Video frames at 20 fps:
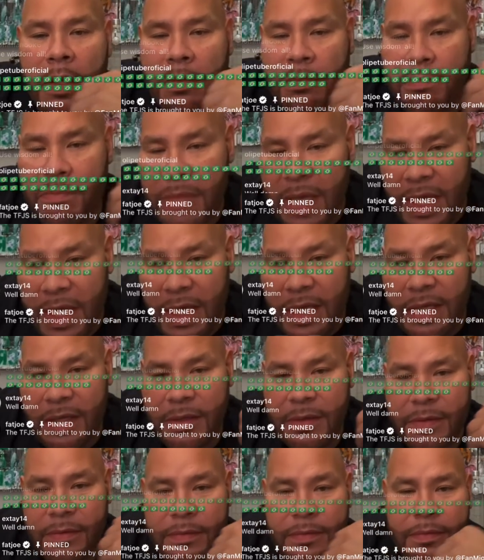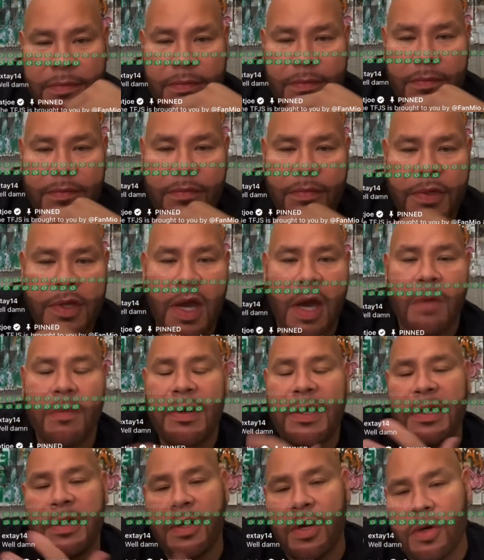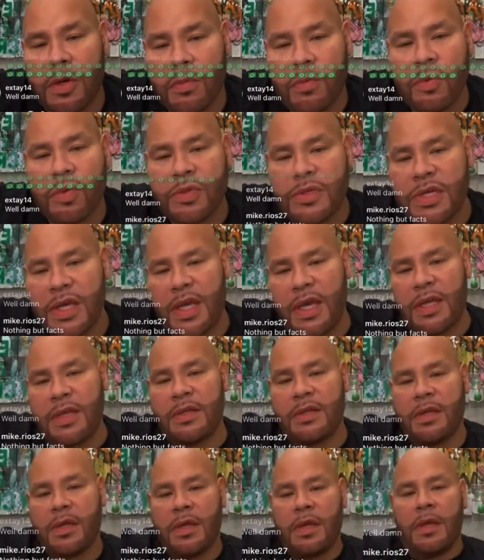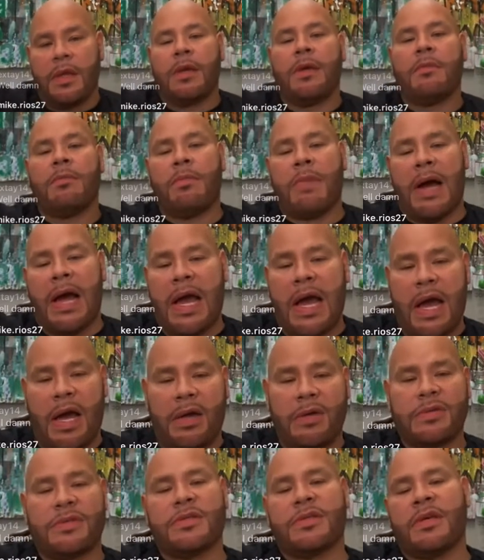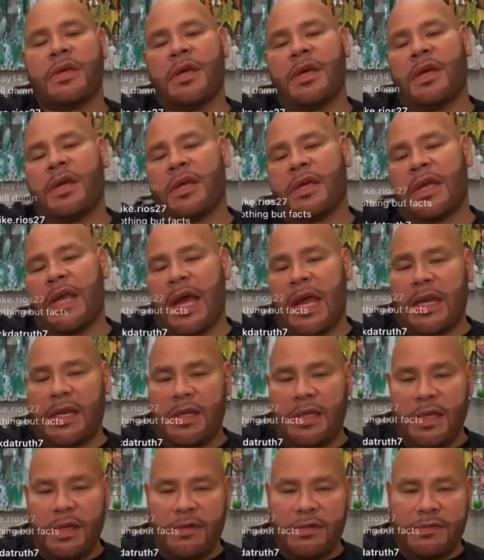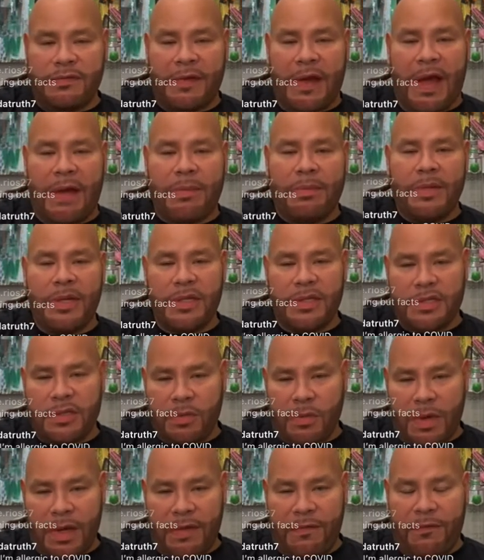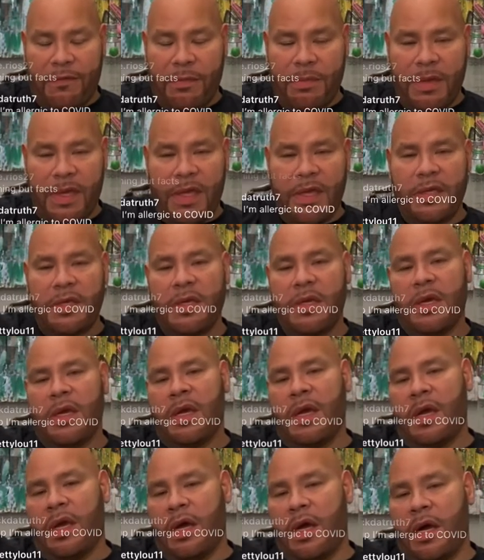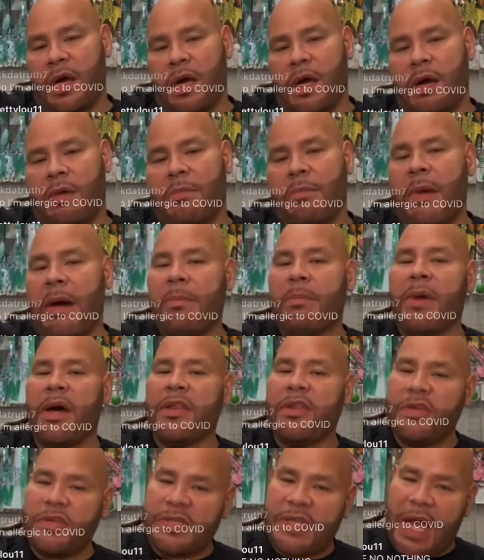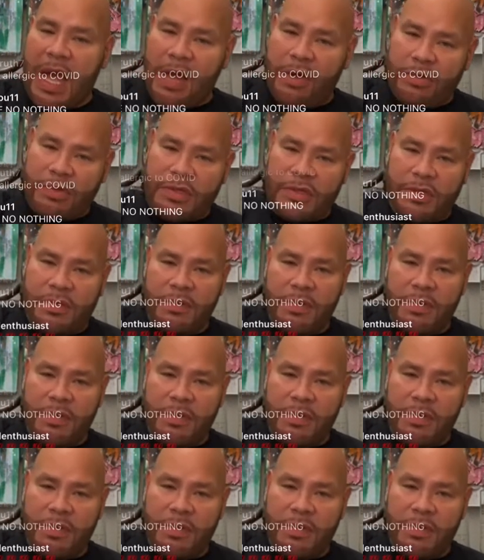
Me, you already know the routine. My house, Khaled lives 5 minutes away from me, my mother's house.